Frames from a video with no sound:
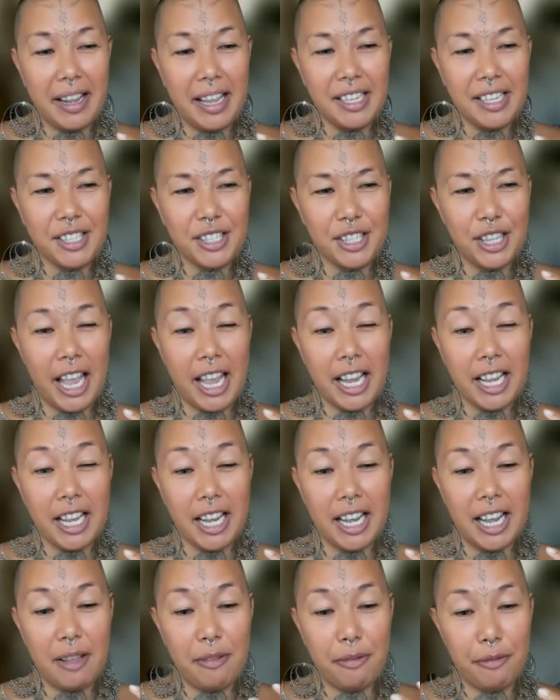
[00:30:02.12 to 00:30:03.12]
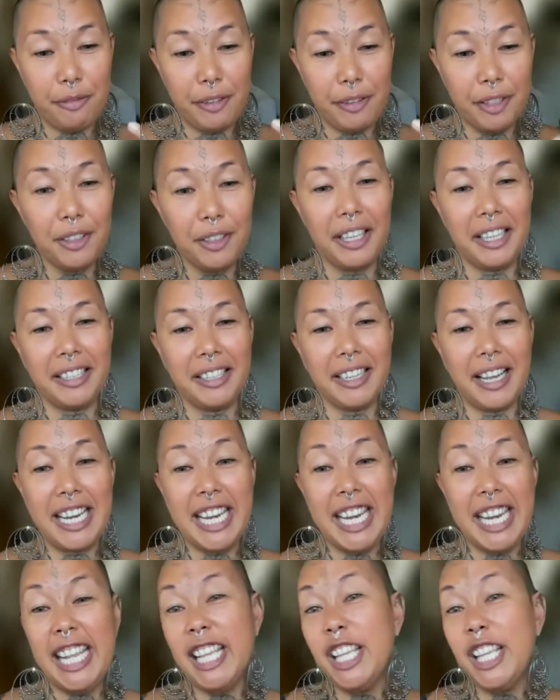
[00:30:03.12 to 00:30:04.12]
but it's like, I feel it.
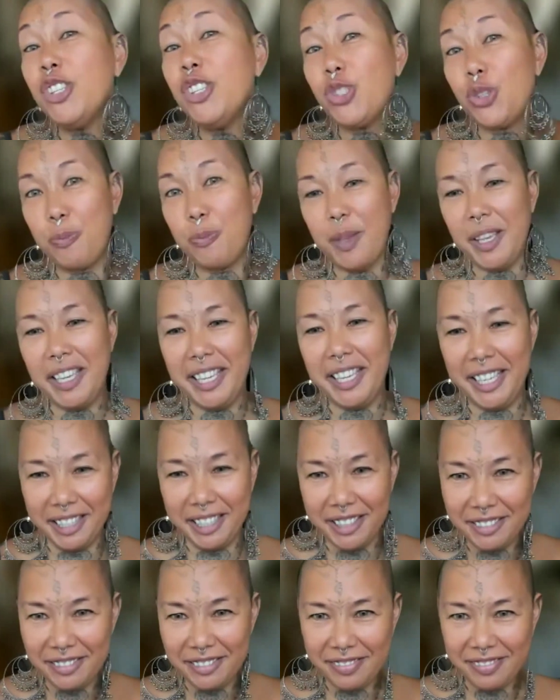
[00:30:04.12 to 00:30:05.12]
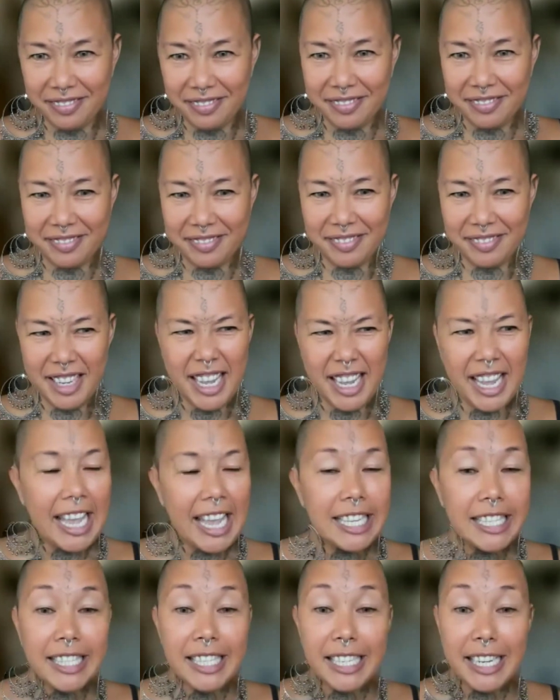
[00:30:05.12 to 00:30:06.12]
I need to be here.
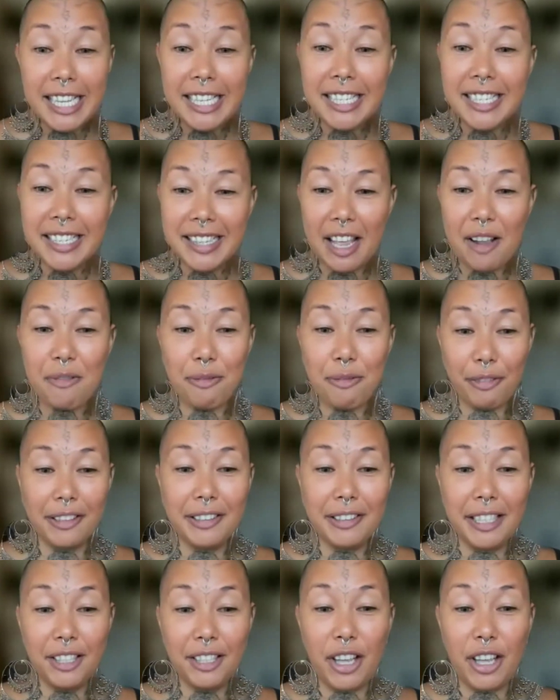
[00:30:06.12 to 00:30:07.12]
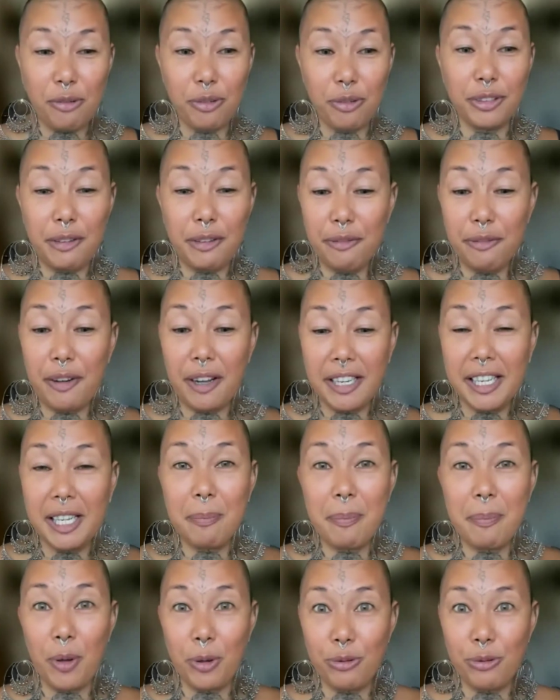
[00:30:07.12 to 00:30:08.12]
Isn't that feeling like really
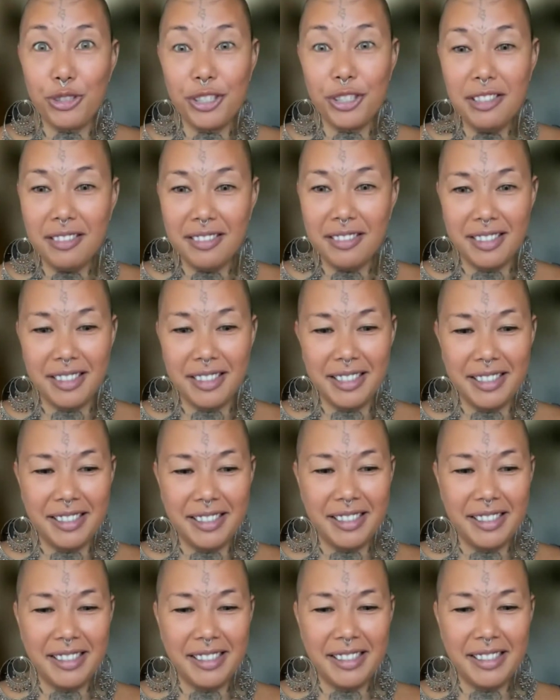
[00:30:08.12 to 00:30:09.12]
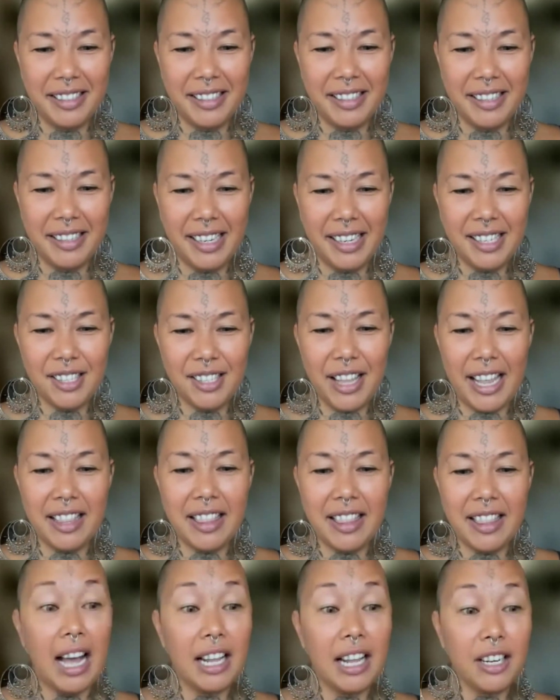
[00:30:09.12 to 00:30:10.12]
fucking potent? It's
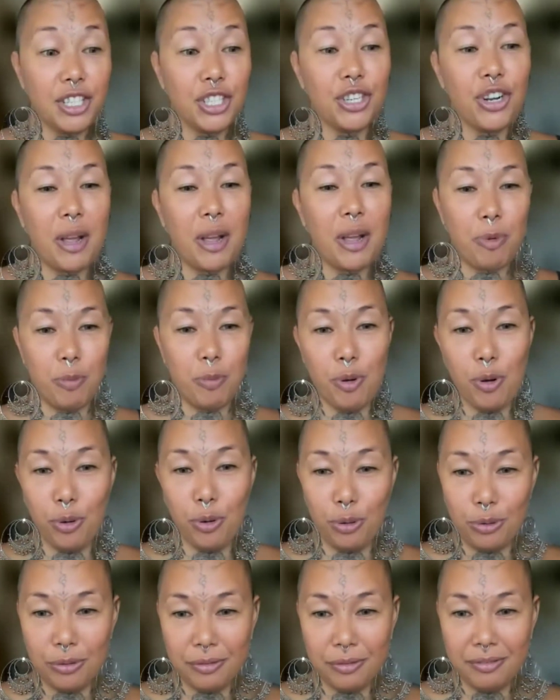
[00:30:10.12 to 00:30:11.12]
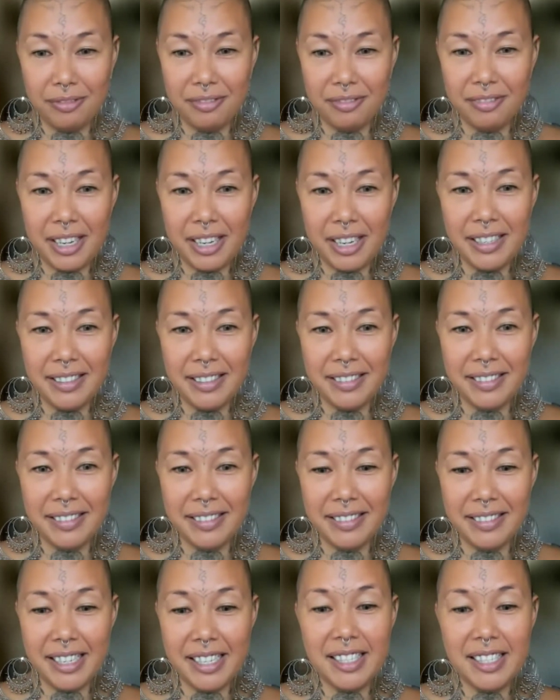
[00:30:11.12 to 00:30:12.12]
like the undeniable pull, right?
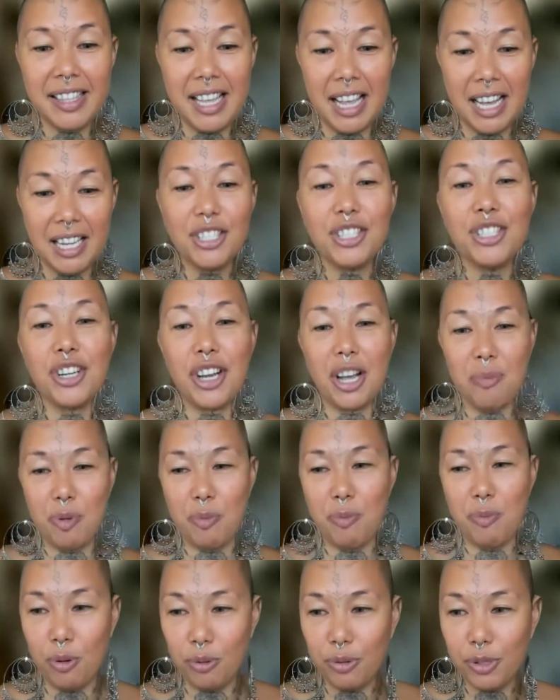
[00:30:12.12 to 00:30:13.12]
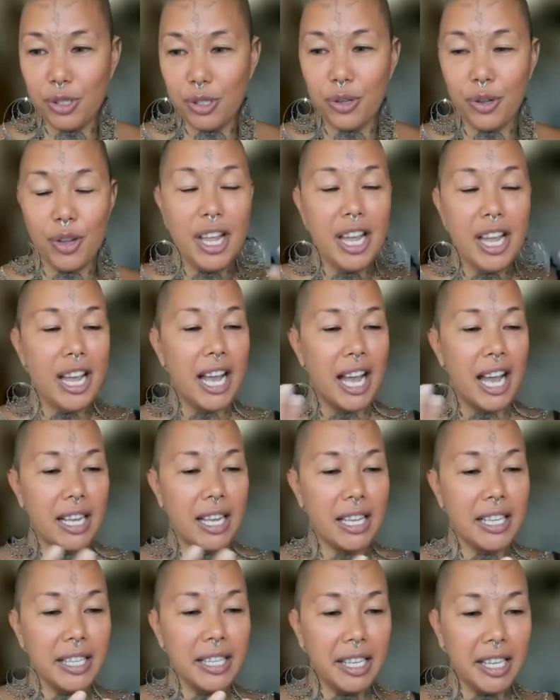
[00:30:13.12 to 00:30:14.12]
It's the undeniable pull. So
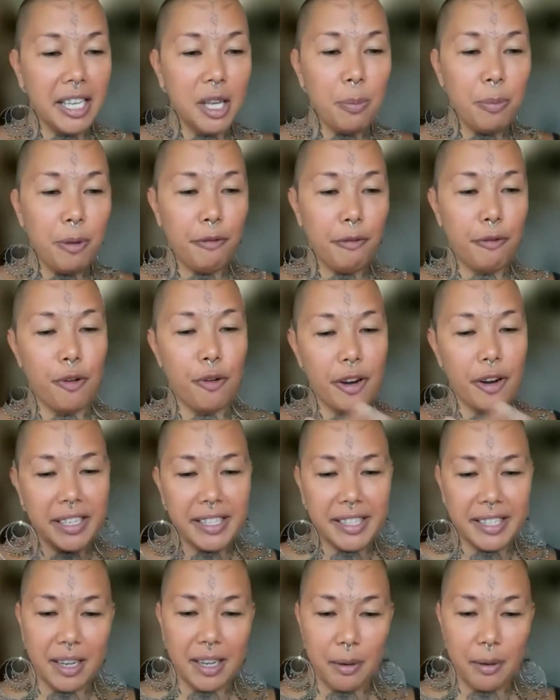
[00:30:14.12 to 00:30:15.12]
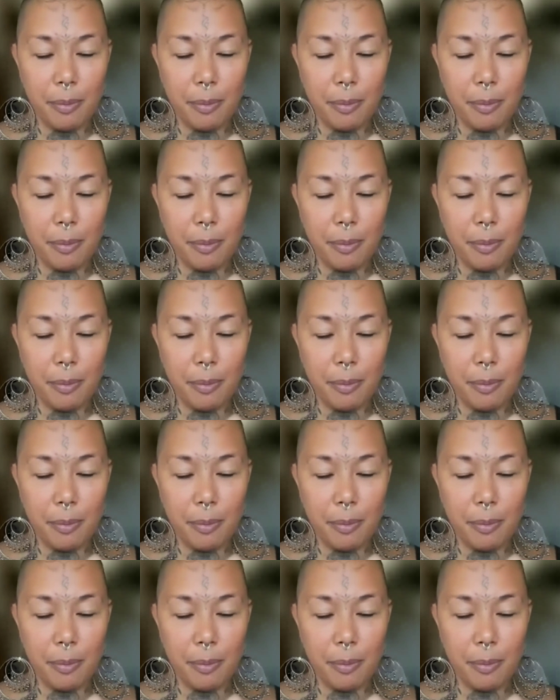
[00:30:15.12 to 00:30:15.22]
a year before